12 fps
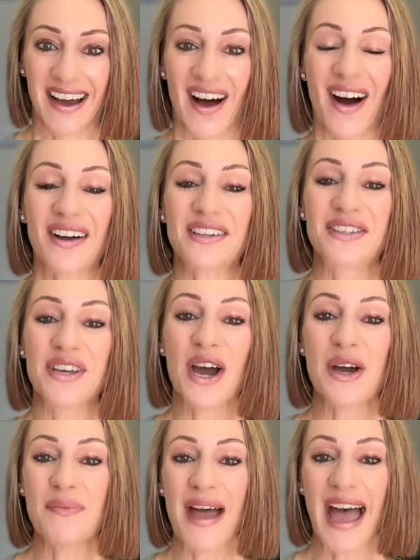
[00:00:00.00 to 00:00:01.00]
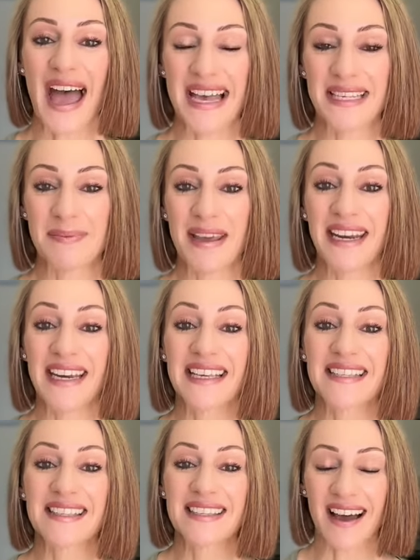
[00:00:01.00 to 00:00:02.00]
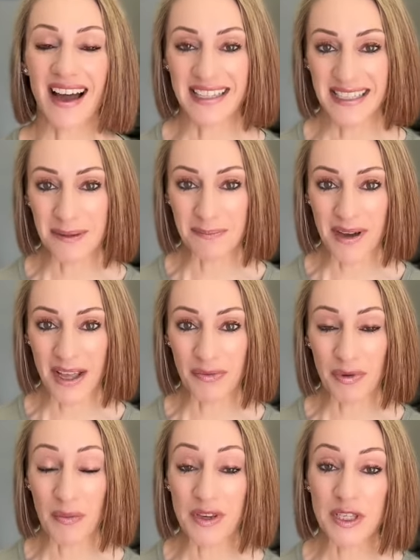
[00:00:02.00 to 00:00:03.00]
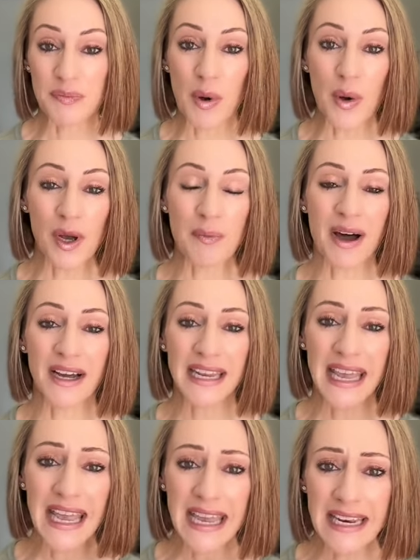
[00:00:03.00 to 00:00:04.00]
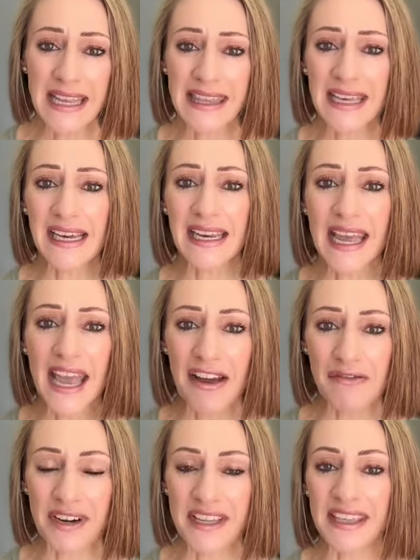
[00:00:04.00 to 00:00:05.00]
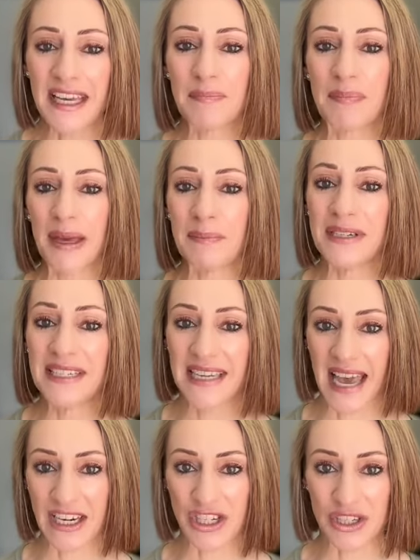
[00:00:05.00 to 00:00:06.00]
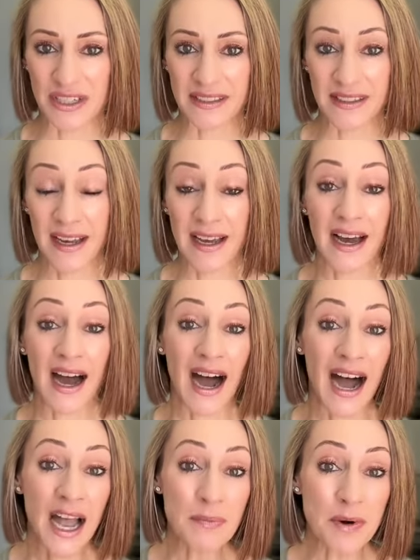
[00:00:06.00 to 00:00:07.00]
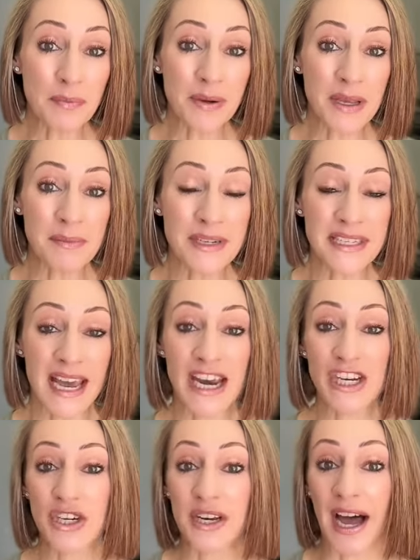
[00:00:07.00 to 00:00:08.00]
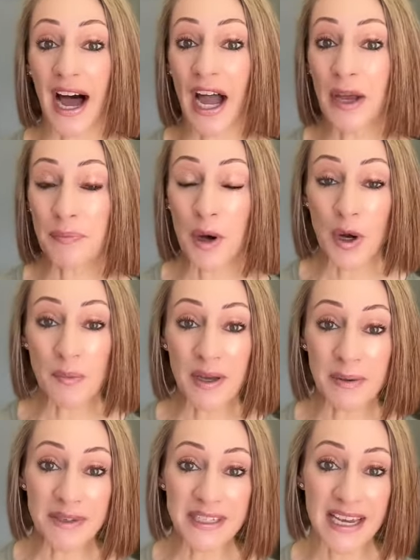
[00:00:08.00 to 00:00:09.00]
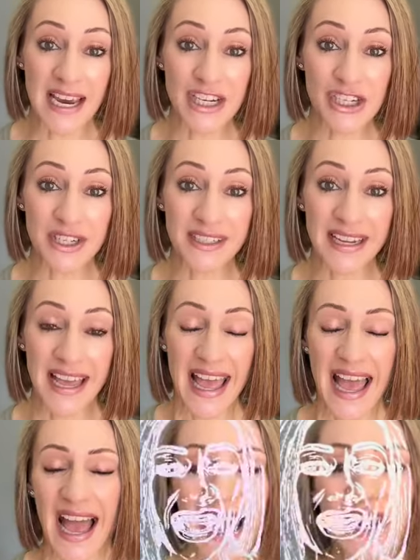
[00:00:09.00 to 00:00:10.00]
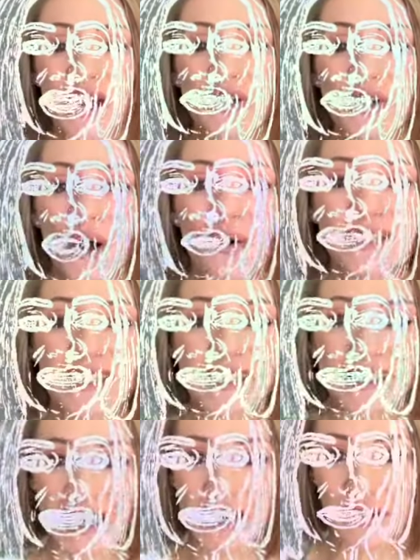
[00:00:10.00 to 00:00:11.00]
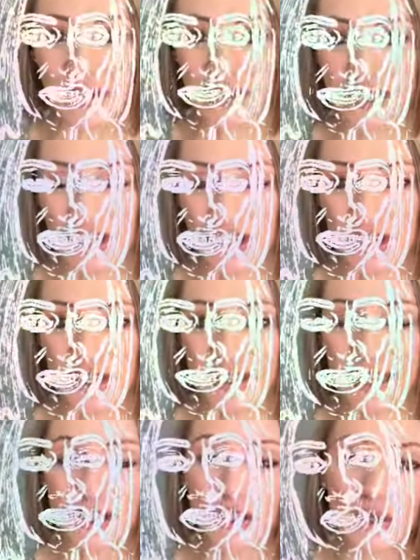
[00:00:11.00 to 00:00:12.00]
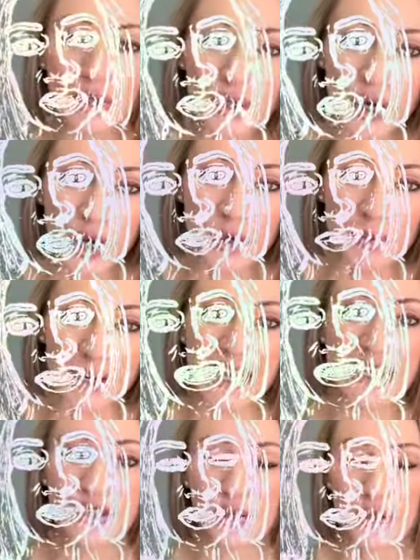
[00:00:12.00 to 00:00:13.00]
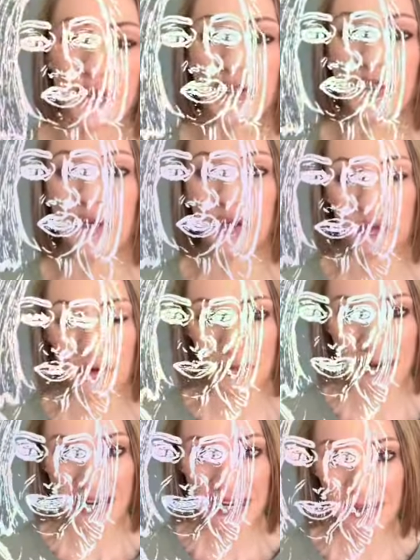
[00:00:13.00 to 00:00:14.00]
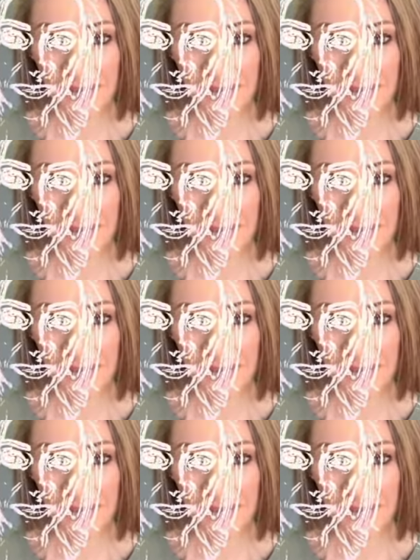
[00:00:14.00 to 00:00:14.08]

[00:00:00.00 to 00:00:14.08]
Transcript: October has been an exciting month where we spoke about anything and everything pigmentation, hyperpigmentation, hypopigmentation, and I know it's a skin condition that globally is a concern for many.